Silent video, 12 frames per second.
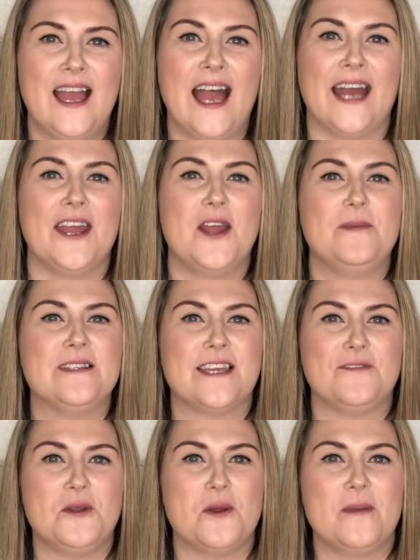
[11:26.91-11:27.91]
and I hope it's
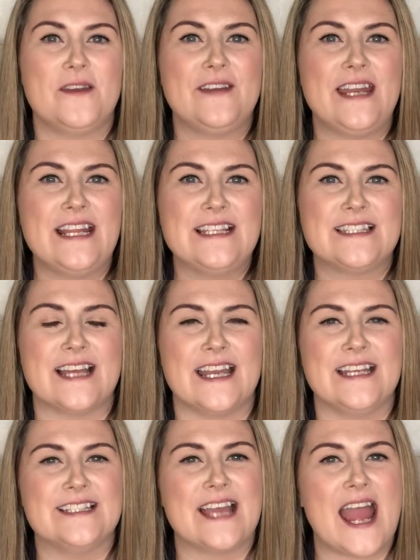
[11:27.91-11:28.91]
given you a bit of an insight
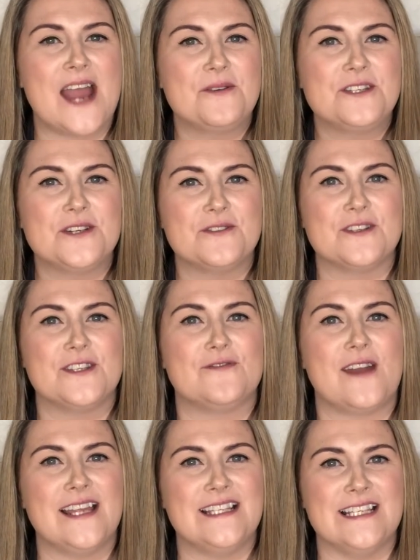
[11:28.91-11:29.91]
into how children's
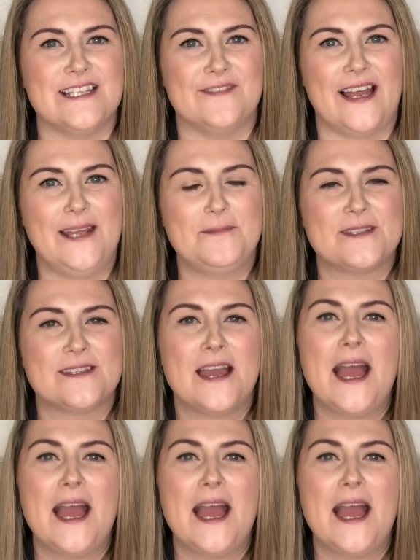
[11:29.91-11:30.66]
writing develops,